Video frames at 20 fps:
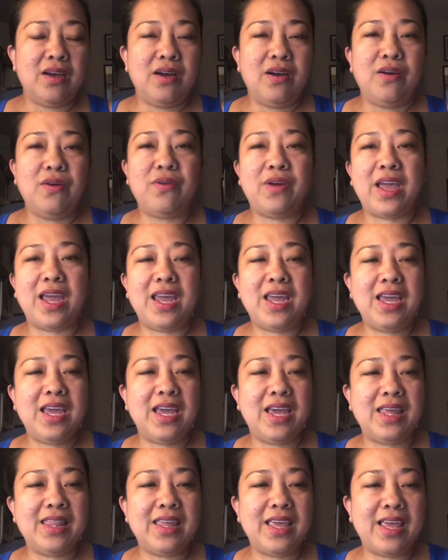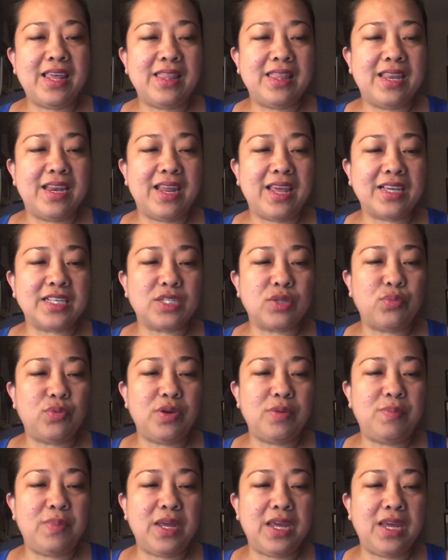Okay, and then the next
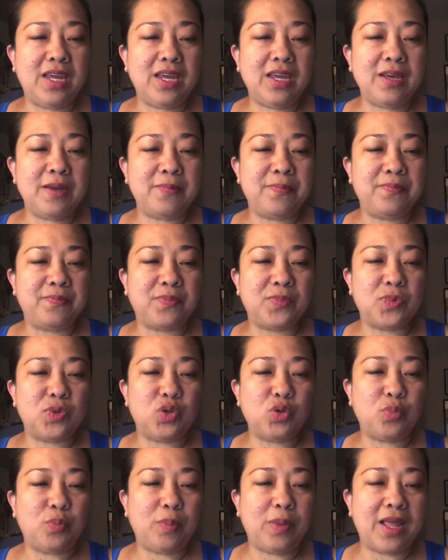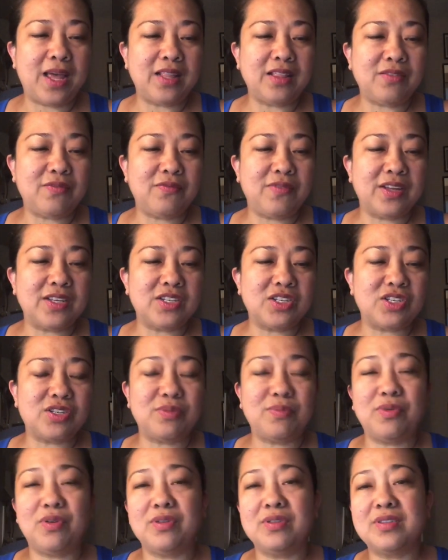would be to plant
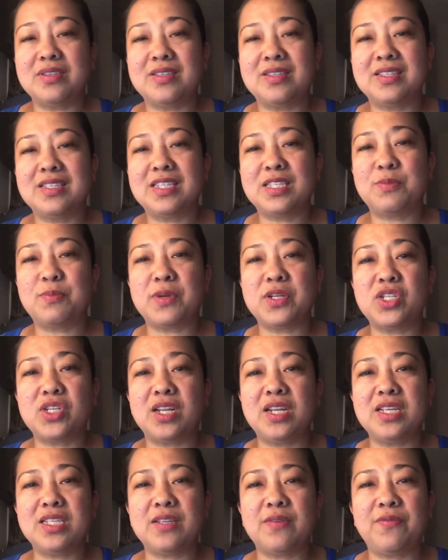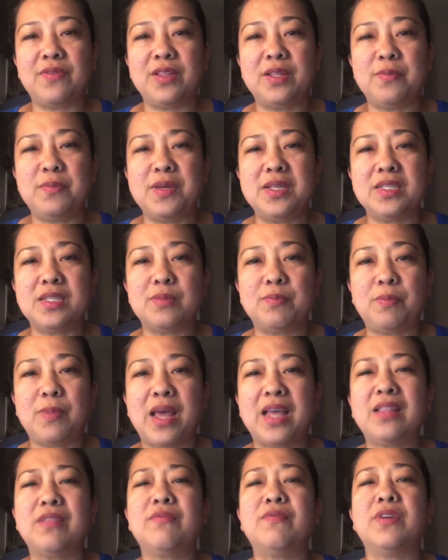vegetables. Especially sa Philippines,
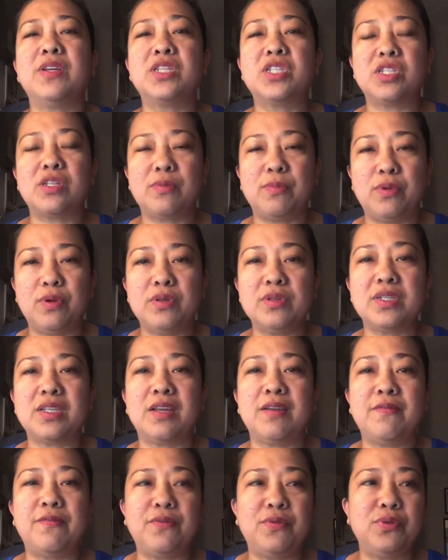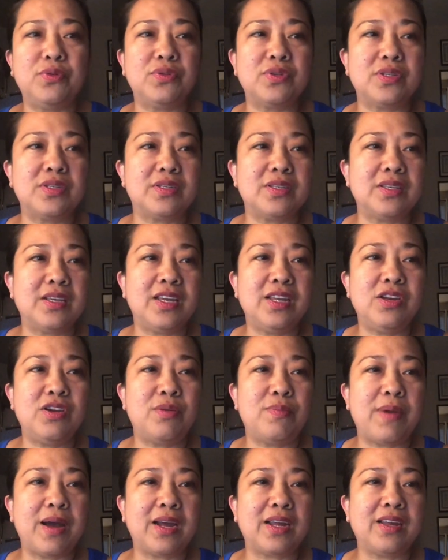plant vegetables and fruits in your
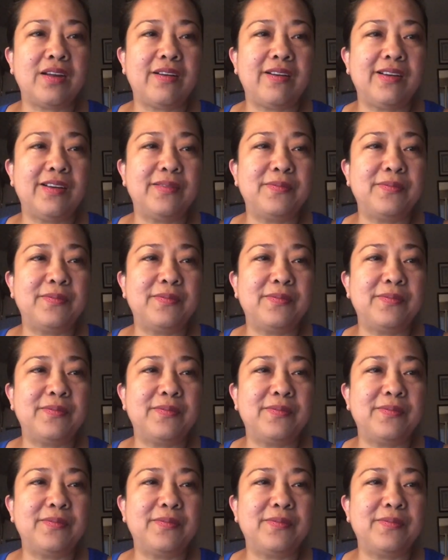backyard.